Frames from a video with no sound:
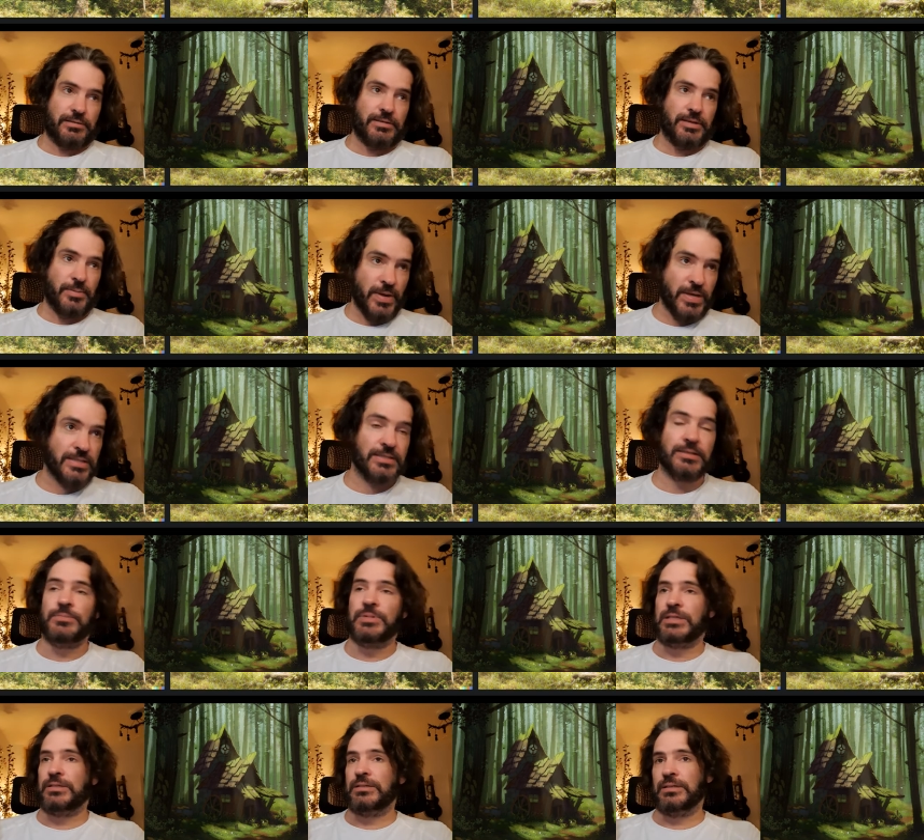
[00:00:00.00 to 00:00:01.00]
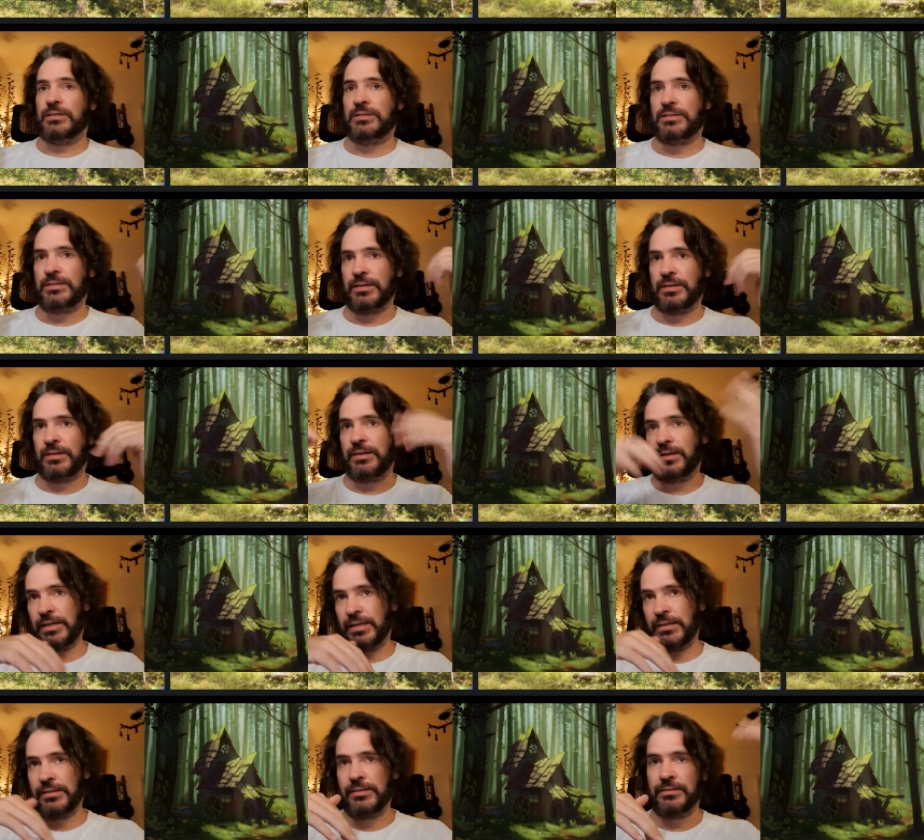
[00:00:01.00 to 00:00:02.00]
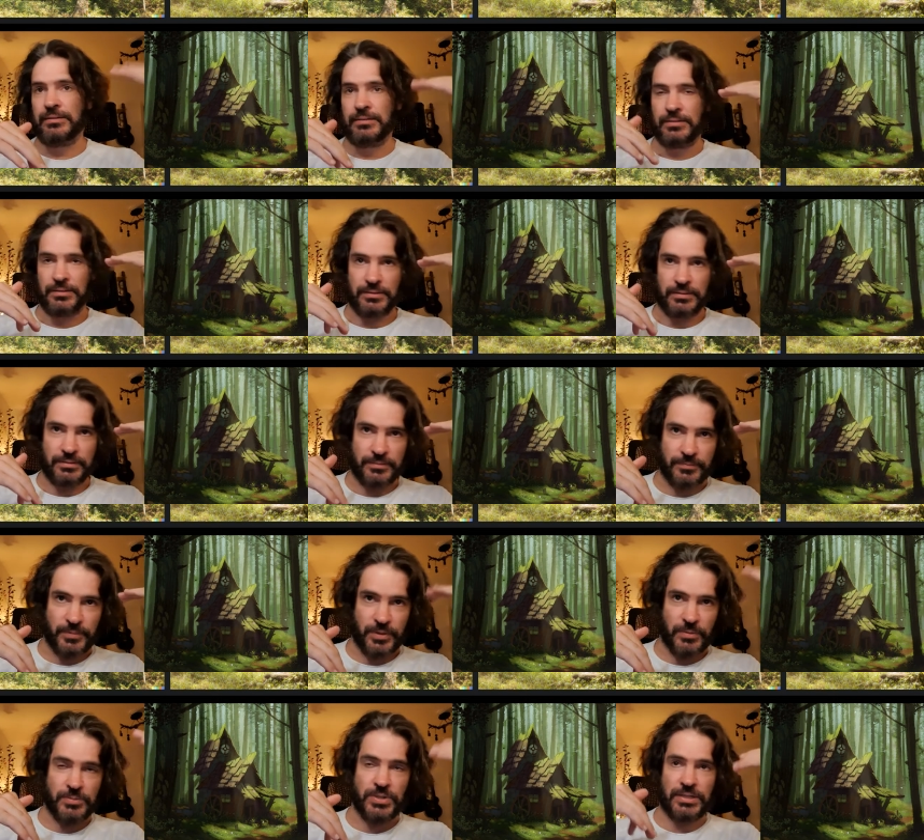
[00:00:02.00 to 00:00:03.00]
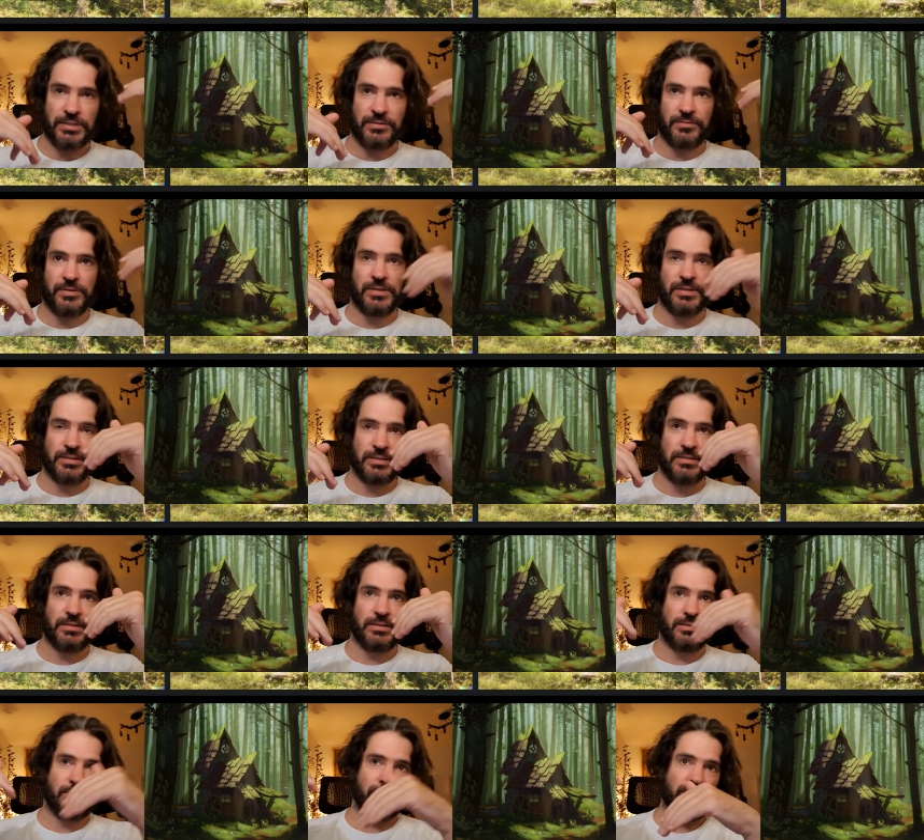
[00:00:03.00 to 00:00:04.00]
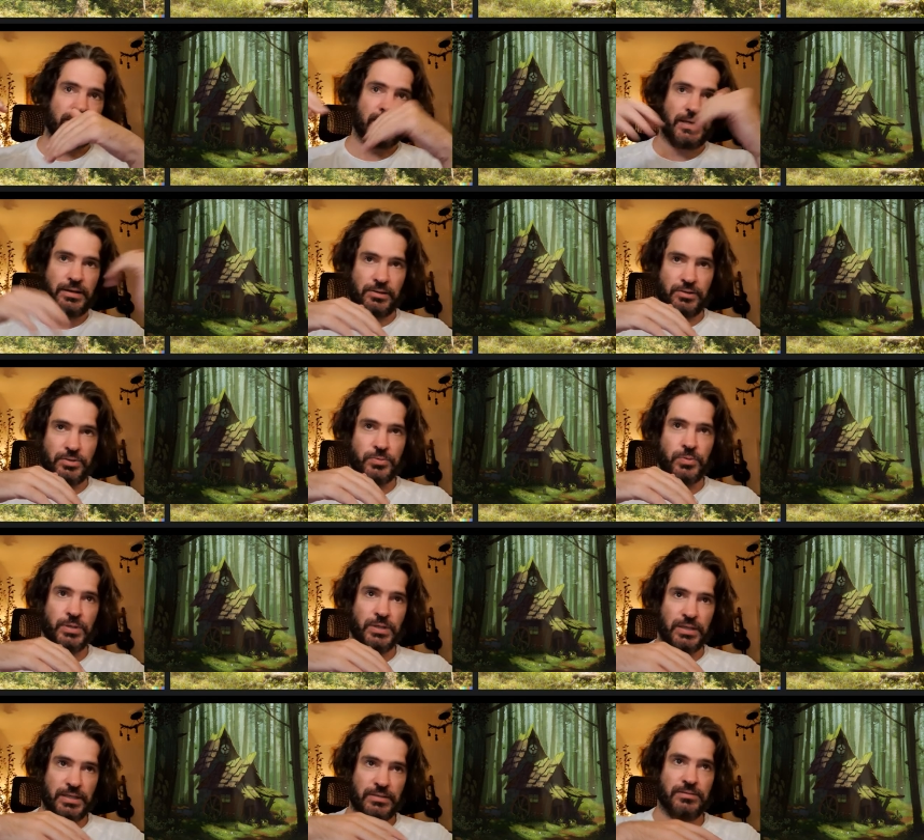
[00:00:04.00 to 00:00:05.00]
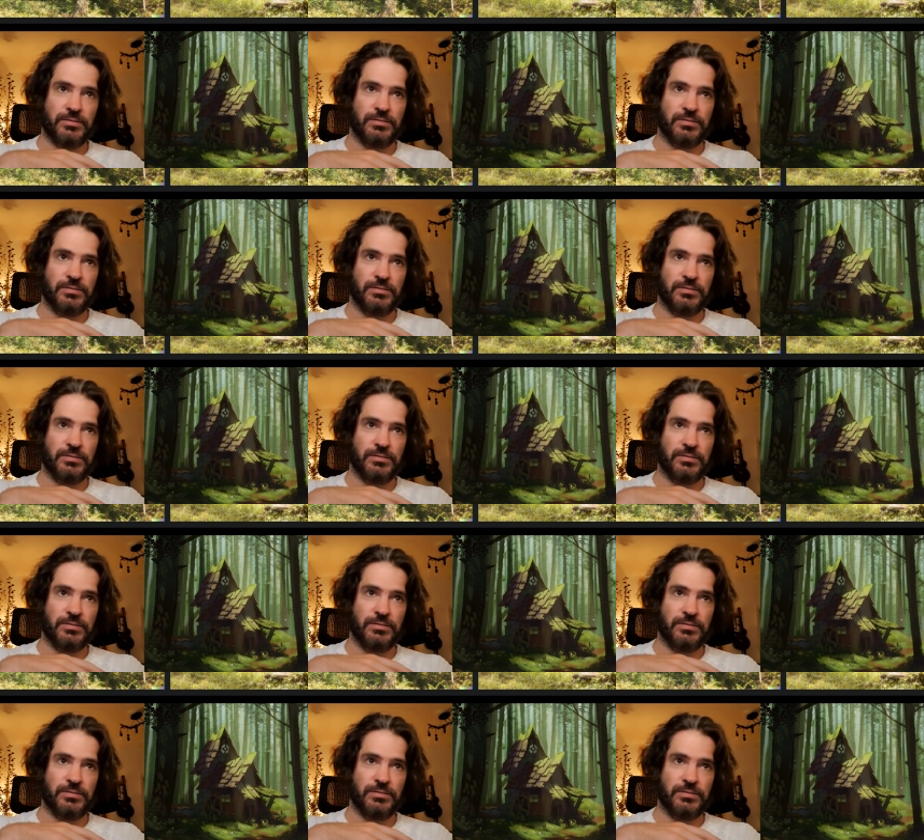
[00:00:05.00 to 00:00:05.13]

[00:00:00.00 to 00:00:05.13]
amazing. But it's again, the objective of this is to see how close we can get to